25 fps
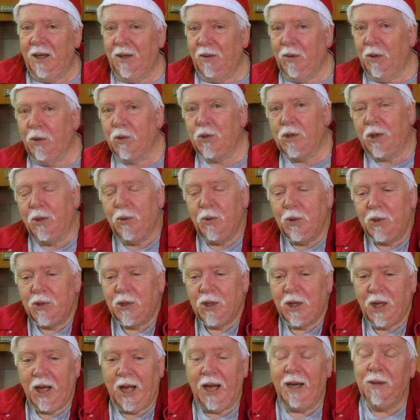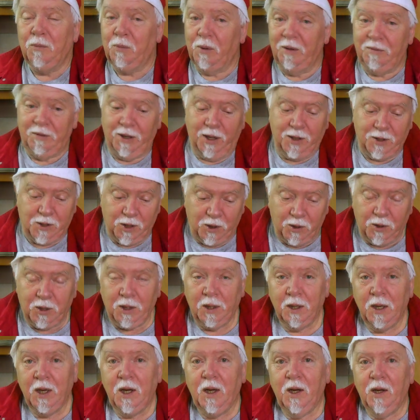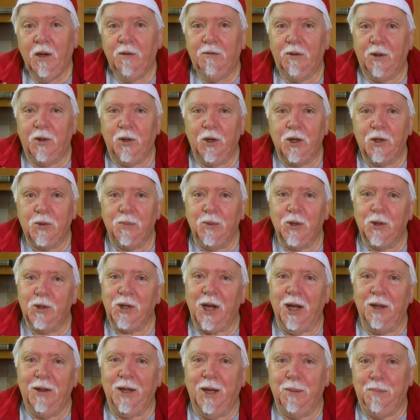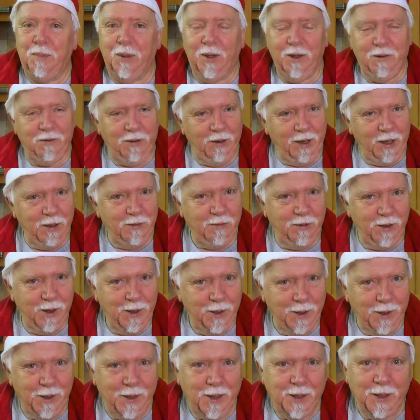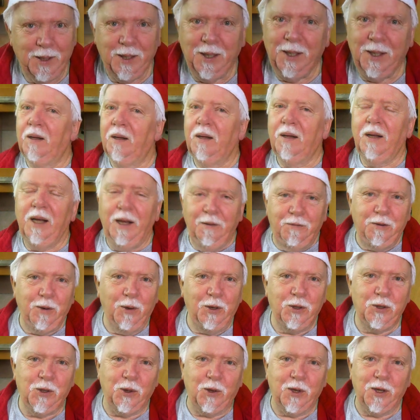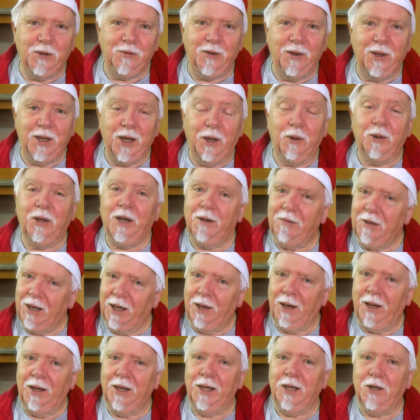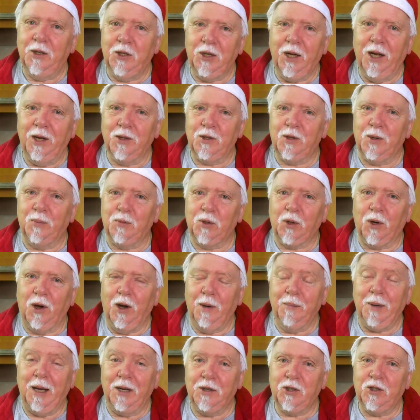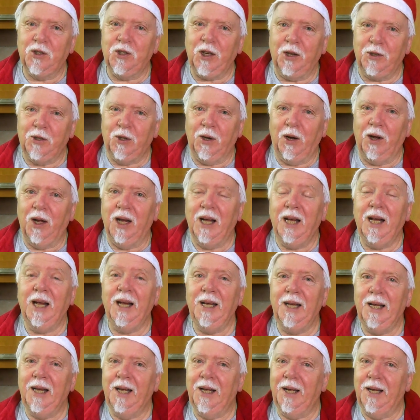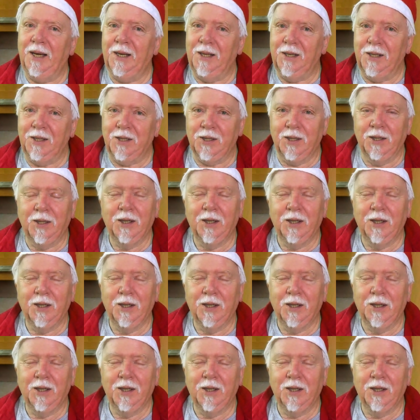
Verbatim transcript: roast goose and we've had duck for Christmas, and they're perfectly fine. If you enjoy this video, give it a like, share, subscribe, etc. And